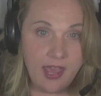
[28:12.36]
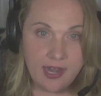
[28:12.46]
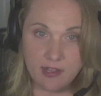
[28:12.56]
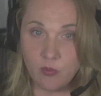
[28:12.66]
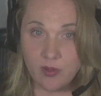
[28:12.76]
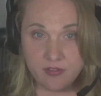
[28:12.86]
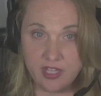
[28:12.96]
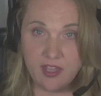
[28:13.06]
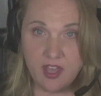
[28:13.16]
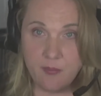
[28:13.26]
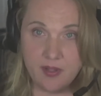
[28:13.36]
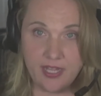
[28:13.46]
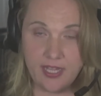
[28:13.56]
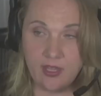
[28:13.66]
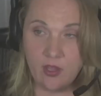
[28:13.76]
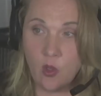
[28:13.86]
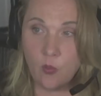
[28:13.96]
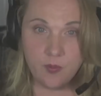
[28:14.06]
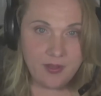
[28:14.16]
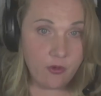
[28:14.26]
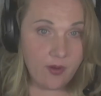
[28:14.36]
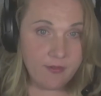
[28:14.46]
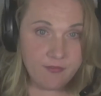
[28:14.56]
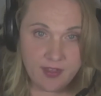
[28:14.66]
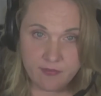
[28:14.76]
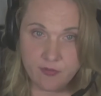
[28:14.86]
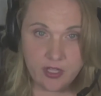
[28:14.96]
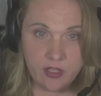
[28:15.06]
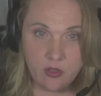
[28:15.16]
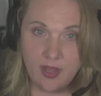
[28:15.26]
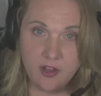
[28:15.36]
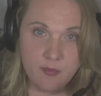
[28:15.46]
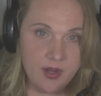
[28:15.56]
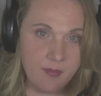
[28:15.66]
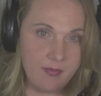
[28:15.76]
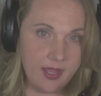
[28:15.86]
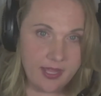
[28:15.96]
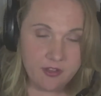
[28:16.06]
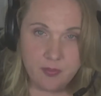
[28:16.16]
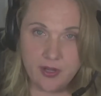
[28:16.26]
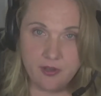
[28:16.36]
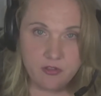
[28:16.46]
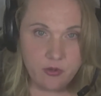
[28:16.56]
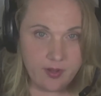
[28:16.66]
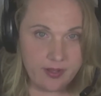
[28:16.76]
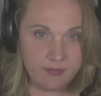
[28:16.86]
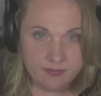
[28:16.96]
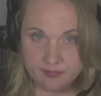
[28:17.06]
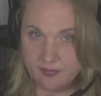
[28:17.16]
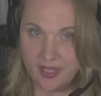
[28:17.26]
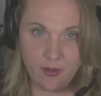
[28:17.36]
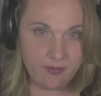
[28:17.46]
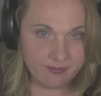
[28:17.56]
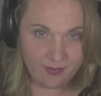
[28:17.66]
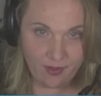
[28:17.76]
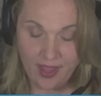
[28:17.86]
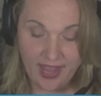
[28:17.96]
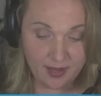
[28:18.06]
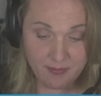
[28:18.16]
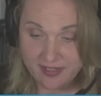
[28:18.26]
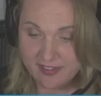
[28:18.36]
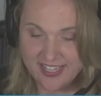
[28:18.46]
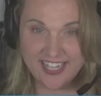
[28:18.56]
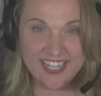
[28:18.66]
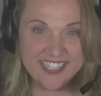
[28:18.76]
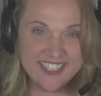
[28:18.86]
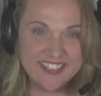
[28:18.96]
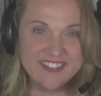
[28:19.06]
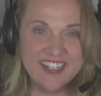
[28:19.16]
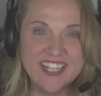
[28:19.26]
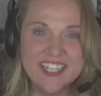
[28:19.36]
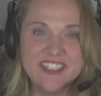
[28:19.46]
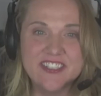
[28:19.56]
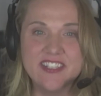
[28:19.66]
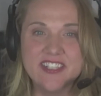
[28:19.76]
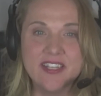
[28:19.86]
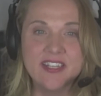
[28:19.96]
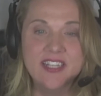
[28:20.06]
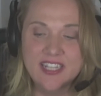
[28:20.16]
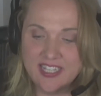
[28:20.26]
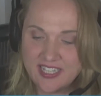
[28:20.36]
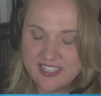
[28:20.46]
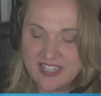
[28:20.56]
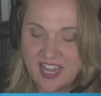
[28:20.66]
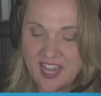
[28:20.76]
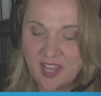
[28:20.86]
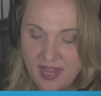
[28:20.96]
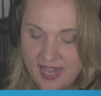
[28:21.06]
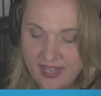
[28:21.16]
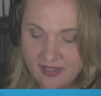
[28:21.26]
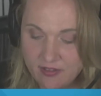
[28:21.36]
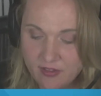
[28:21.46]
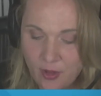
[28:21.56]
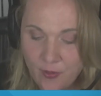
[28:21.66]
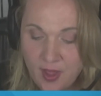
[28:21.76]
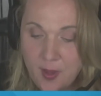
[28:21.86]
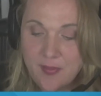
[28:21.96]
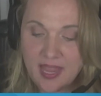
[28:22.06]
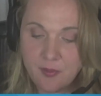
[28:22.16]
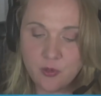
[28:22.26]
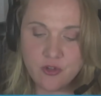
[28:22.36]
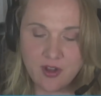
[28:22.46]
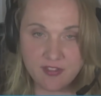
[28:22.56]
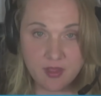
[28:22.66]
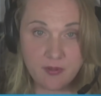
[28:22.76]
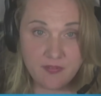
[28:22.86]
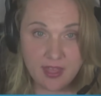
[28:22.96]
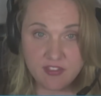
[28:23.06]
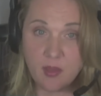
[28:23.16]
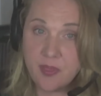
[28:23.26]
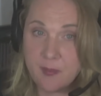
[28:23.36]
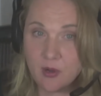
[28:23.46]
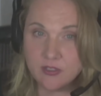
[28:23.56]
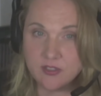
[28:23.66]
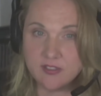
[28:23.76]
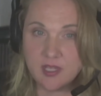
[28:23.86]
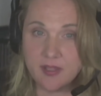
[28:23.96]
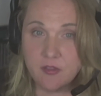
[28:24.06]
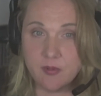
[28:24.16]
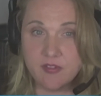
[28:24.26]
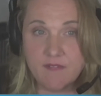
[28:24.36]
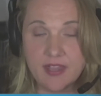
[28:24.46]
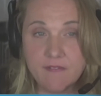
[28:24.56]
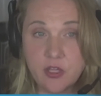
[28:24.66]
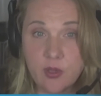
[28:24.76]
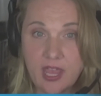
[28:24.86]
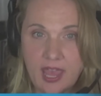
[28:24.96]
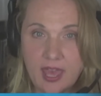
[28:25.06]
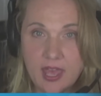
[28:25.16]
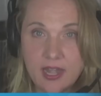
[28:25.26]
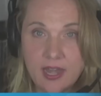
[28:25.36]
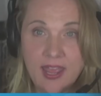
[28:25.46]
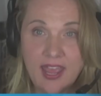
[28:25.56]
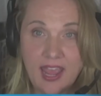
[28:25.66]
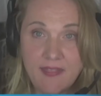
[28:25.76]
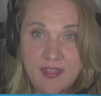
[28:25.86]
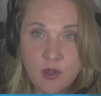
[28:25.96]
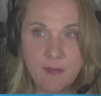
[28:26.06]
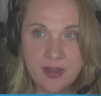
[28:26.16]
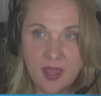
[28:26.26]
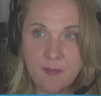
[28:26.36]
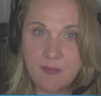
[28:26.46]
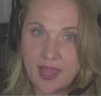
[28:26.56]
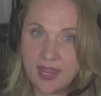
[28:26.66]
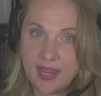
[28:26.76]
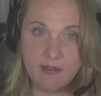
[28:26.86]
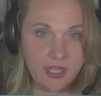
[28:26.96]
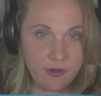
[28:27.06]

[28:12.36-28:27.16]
at XYZ company would be a great fit for you. I bring my experience doing, ABC into the campaign. So being able to address some of that, something personal, something specific, if you can, and then wrapping up by